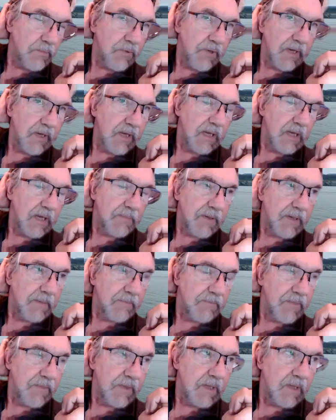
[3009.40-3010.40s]
bringing up
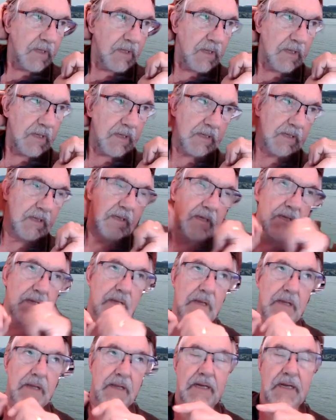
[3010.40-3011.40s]

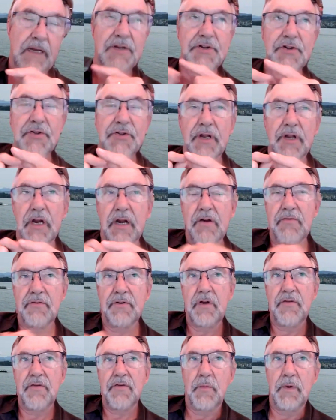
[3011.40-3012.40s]
an issue that I don't
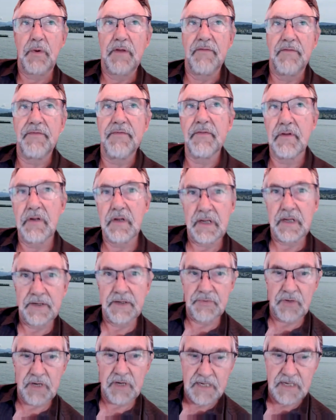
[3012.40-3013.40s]
know that we've
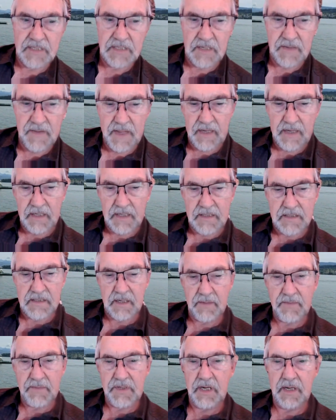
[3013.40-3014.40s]
addressed, and that is
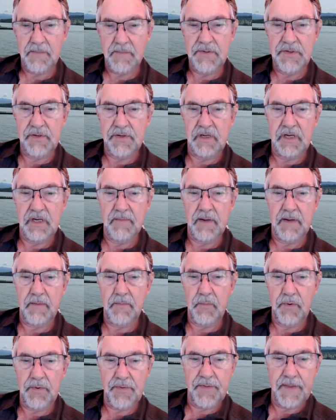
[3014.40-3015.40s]
sometimes you can come up
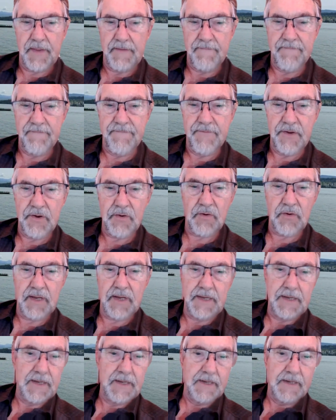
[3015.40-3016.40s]
with the
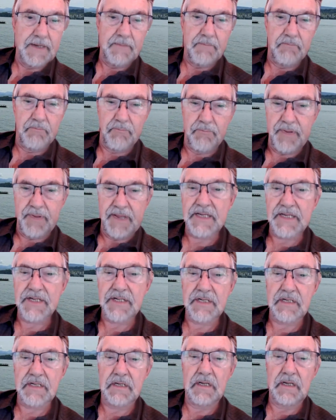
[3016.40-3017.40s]
very
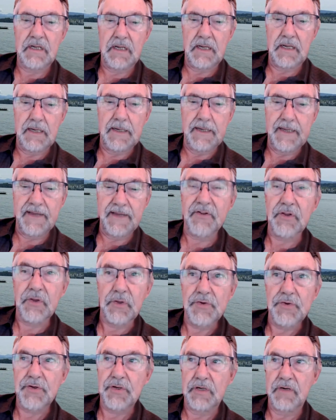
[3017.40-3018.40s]
best
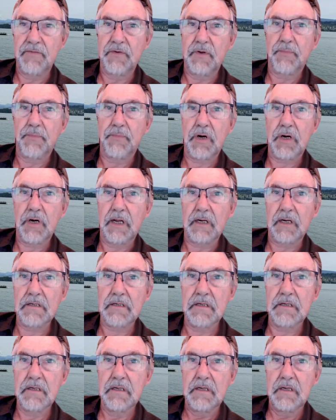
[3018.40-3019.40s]
evolution of your product,
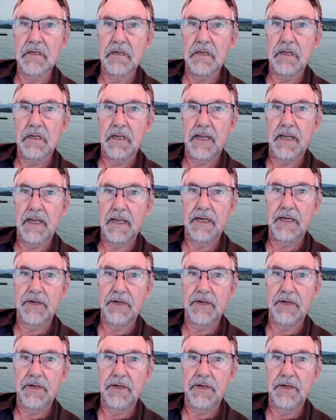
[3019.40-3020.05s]
and